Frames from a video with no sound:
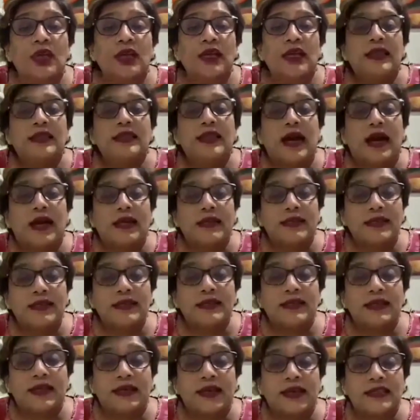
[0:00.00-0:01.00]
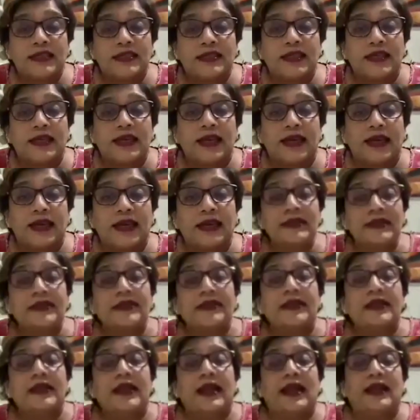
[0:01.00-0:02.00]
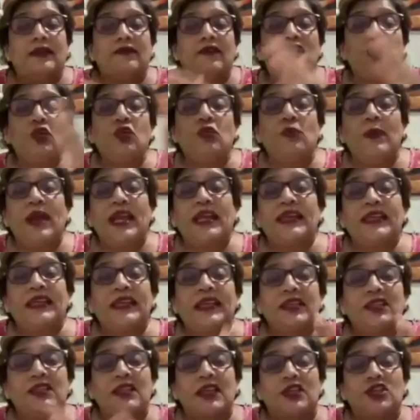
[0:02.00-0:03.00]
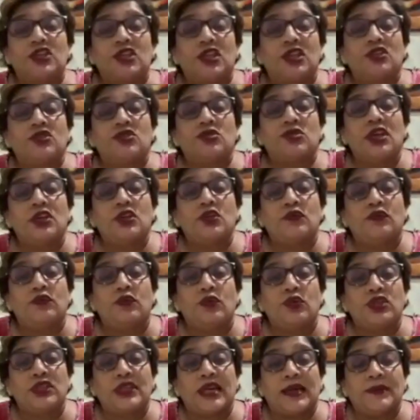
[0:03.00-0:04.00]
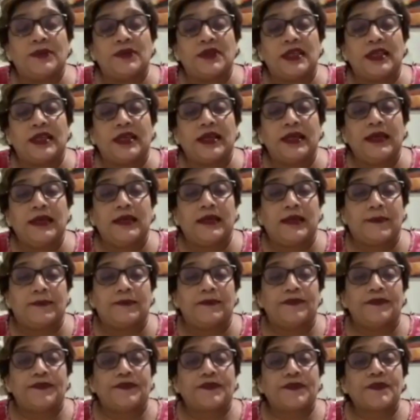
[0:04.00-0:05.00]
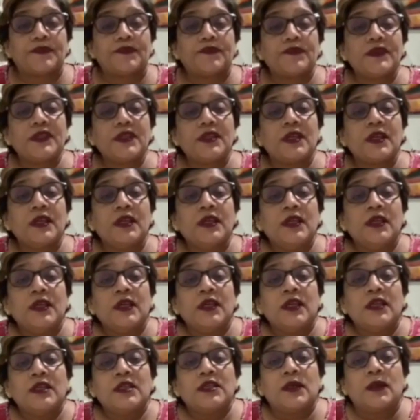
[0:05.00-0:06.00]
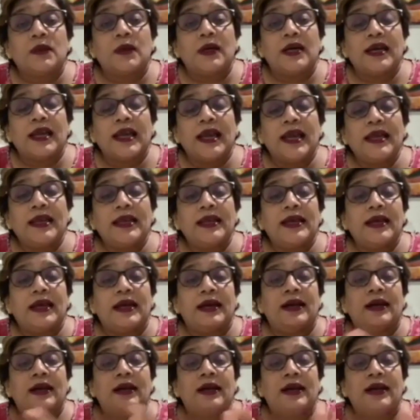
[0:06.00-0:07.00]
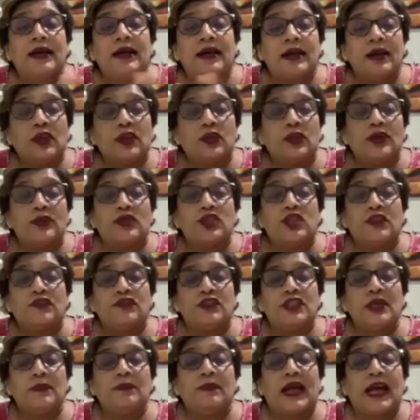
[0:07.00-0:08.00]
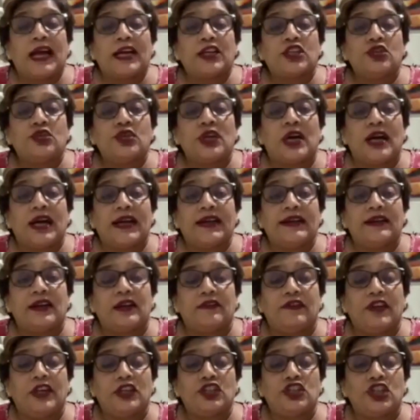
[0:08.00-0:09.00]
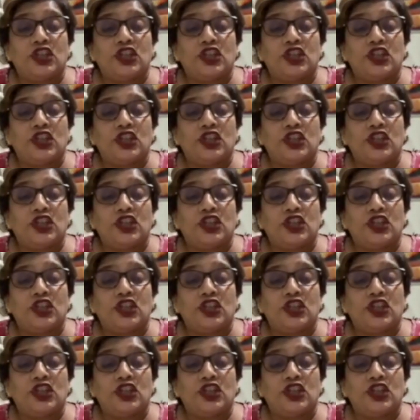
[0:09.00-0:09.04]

the others resting hairs, and we do maintenance sessions 3 to 4 times in a year. So again, you shifting back to the Hydrafacial